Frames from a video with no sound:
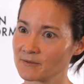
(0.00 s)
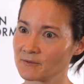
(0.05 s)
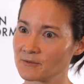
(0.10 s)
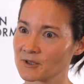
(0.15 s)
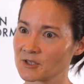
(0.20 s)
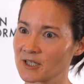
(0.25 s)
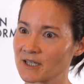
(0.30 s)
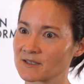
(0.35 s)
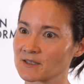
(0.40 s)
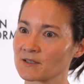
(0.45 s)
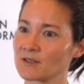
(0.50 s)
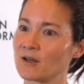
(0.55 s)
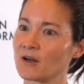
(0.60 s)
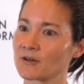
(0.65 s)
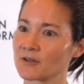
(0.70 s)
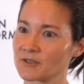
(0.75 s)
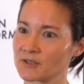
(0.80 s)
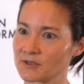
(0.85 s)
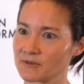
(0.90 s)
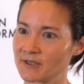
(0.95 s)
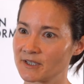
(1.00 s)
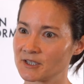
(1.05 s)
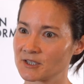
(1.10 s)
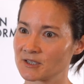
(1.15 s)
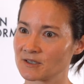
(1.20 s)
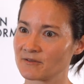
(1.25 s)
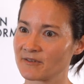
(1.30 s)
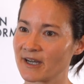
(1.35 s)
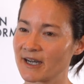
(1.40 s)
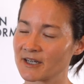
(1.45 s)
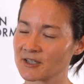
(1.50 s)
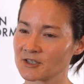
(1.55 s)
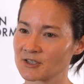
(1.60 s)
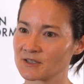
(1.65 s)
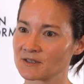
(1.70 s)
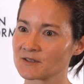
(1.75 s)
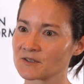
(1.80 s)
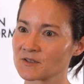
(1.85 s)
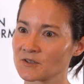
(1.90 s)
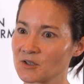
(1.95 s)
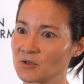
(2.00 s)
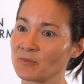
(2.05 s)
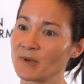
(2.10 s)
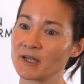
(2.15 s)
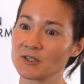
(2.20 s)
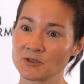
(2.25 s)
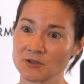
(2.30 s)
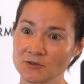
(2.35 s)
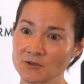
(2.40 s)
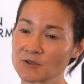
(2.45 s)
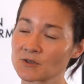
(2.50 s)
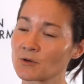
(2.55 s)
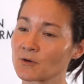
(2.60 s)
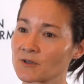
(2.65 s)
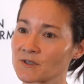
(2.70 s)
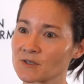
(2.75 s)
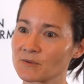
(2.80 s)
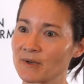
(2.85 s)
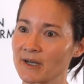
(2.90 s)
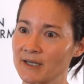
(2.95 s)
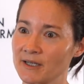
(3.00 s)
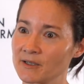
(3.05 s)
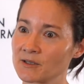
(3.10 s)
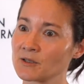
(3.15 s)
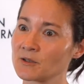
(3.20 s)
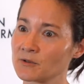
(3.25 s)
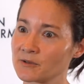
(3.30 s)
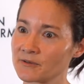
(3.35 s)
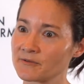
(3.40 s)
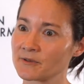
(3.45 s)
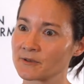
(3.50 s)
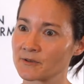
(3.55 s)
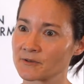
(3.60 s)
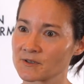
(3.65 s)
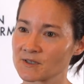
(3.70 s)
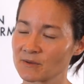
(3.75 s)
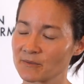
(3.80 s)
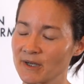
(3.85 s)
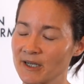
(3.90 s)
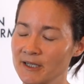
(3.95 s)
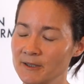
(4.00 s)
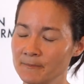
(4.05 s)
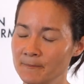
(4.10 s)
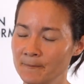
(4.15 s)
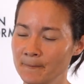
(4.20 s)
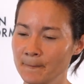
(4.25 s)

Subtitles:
which has a longer duration of action, so you may choose torsemide in lieu of furosemide.